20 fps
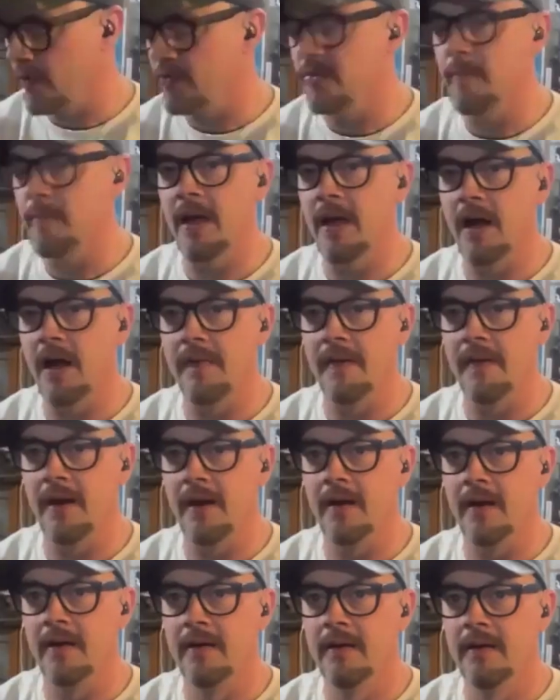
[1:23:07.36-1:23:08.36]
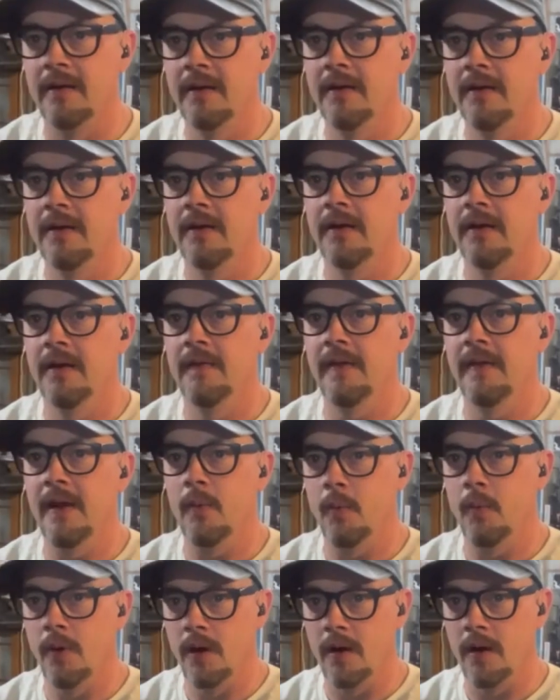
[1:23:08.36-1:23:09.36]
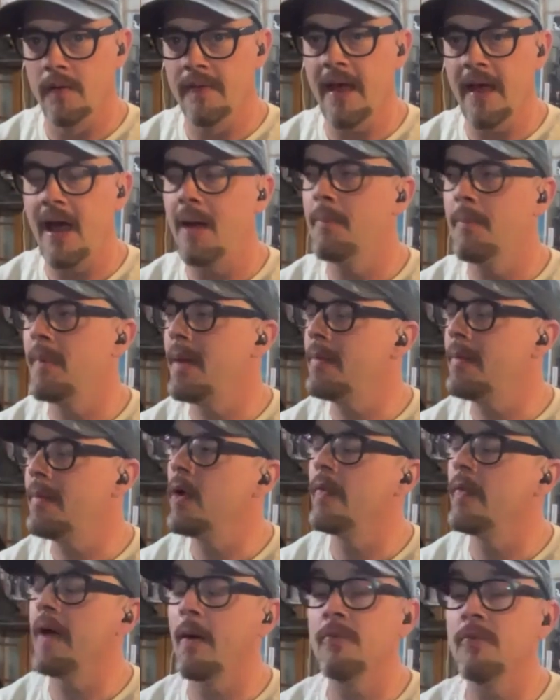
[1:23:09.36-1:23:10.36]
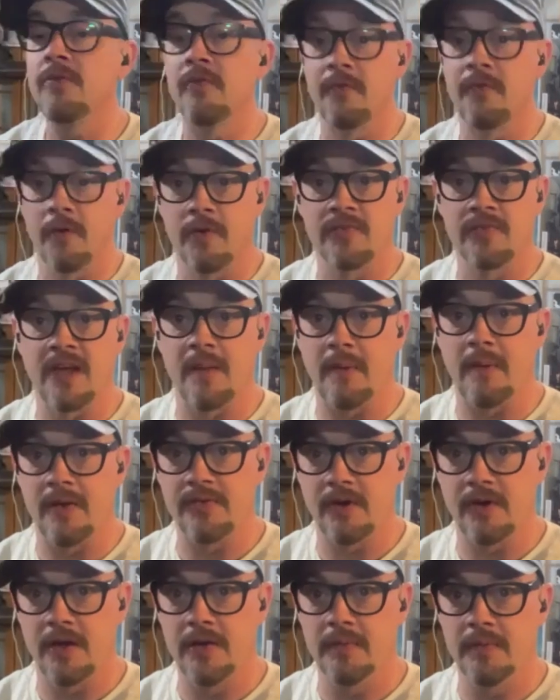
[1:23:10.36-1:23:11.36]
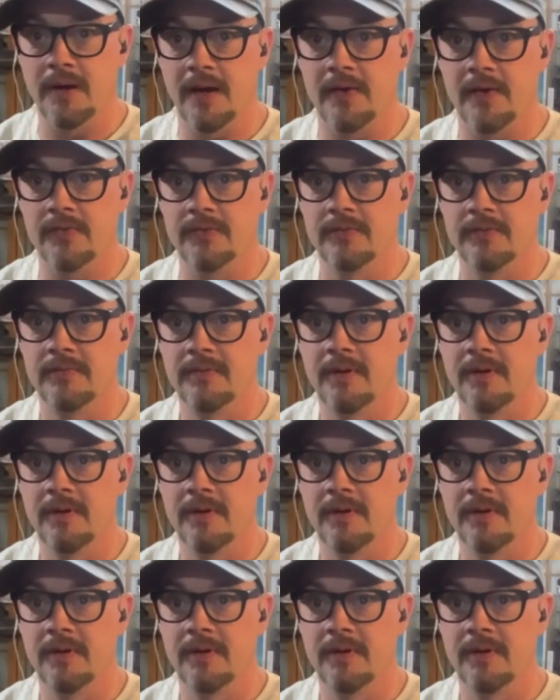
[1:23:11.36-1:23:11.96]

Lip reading: to be on there and they weren't. That I may no, that was the first time I saw you guys.